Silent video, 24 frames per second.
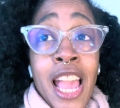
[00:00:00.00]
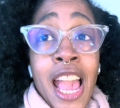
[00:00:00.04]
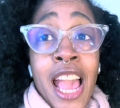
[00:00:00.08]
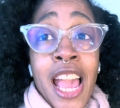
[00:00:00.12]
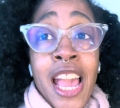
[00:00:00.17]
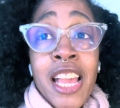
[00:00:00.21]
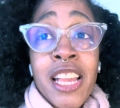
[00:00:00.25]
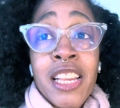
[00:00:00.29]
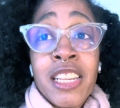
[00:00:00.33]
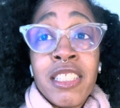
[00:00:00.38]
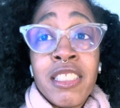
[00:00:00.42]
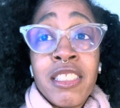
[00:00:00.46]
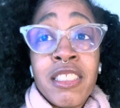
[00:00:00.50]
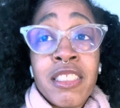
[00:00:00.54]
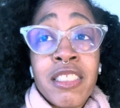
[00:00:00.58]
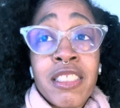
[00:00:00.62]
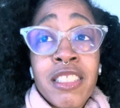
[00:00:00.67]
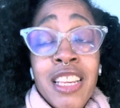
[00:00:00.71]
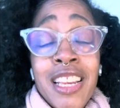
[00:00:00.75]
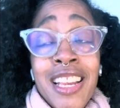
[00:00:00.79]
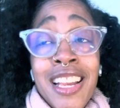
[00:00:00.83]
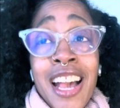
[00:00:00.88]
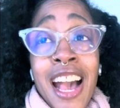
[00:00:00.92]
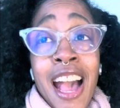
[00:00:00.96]
and
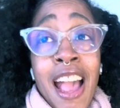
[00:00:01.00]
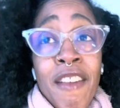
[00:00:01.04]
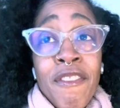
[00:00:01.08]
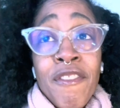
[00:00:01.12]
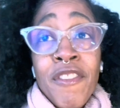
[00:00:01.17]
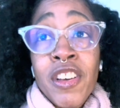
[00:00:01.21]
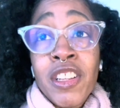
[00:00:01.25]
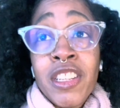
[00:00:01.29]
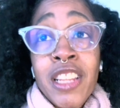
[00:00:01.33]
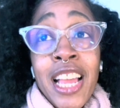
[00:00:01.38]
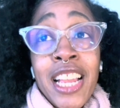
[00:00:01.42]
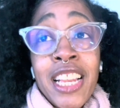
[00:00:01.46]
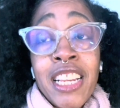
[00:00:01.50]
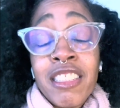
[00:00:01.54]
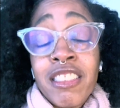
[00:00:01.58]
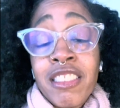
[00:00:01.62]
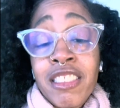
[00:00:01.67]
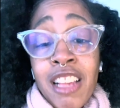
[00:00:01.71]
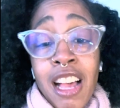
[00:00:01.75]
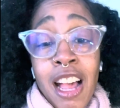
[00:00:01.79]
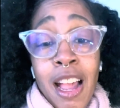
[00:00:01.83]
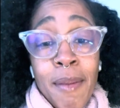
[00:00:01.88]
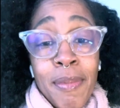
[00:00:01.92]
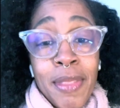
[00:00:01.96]
I feel like it's
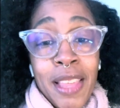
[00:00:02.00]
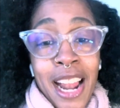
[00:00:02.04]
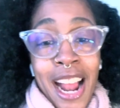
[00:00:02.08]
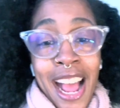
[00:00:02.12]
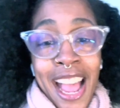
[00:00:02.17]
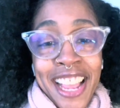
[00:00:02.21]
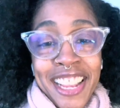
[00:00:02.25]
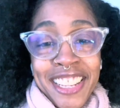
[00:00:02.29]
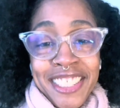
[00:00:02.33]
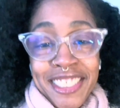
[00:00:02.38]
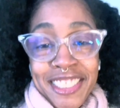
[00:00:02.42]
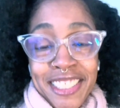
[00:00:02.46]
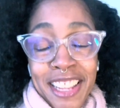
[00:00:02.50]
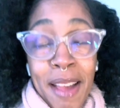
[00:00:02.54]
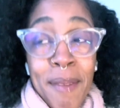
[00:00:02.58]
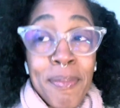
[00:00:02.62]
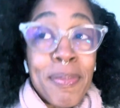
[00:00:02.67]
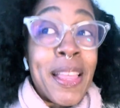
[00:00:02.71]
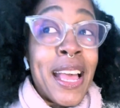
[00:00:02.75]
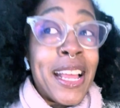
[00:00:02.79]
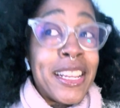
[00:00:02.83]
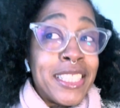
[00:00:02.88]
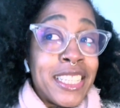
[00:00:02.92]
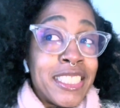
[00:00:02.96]
time that I accept
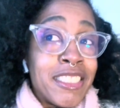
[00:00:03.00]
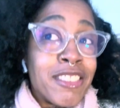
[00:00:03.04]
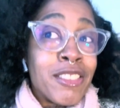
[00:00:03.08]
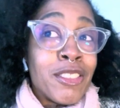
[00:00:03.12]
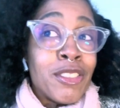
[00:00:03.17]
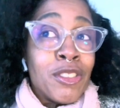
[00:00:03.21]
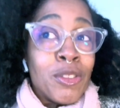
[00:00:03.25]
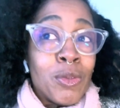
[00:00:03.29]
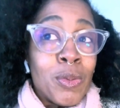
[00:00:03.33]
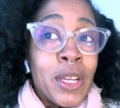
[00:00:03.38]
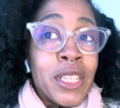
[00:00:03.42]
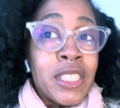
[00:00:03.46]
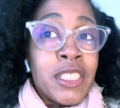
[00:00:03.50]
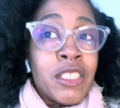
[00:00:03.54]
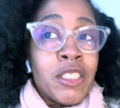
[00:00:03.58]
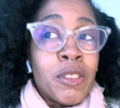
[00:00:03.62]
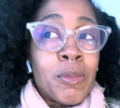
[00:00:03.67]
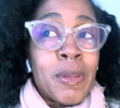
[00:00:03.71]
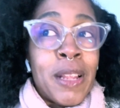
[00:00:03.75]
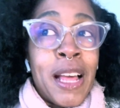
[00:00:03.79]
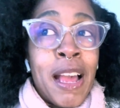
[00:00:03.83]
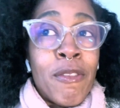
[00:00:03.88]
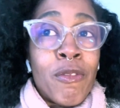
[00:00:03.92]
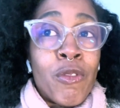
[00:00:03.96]
that this is what this
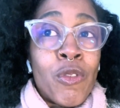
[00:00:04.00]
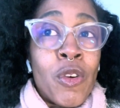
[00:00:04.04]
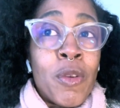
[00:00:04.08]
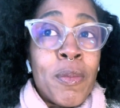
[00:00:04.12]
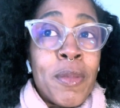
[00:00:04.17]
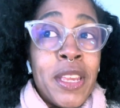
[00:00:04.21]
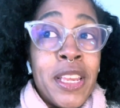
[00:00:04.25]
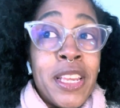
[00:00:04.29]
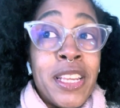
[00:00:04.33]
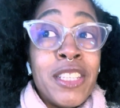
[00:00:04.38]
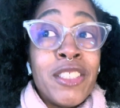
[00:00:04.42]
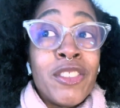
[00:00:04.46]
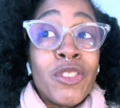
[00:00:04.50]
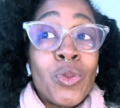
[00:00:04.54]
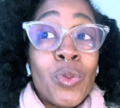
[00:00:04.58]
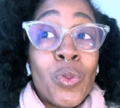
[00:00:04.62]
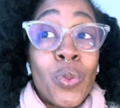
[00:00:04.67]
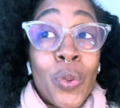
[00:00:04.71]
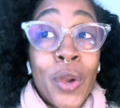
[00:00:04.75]
platform is.